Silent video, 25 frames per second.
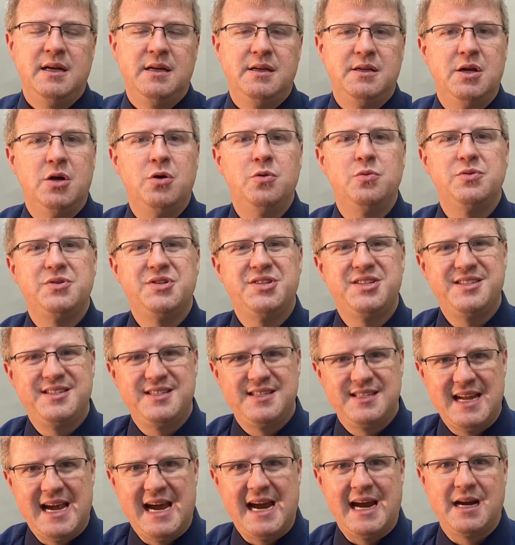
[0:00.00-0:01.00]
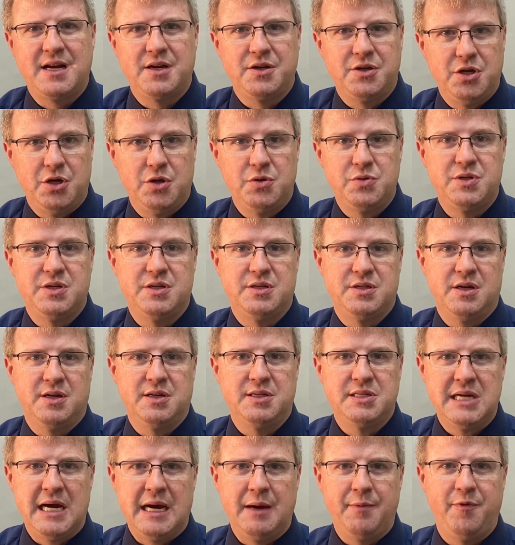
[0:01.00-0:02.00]
Don't stack doses on
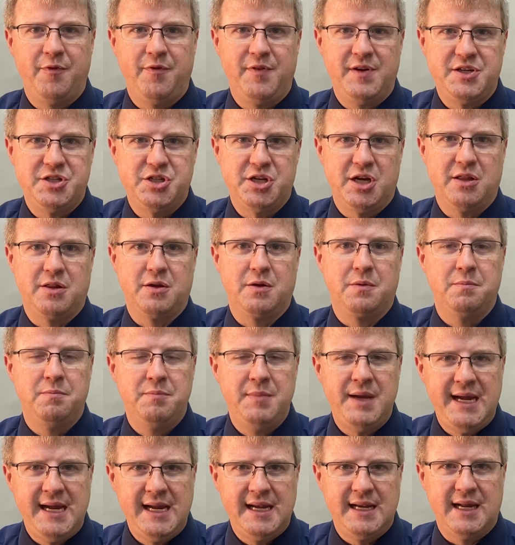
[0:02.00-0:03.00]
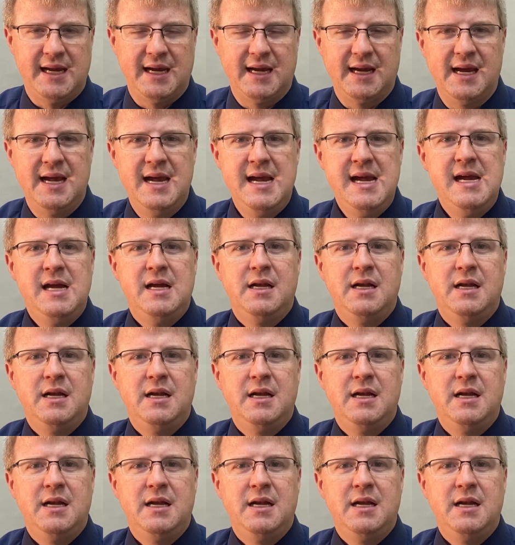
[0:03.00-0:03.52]
top of each other, meaning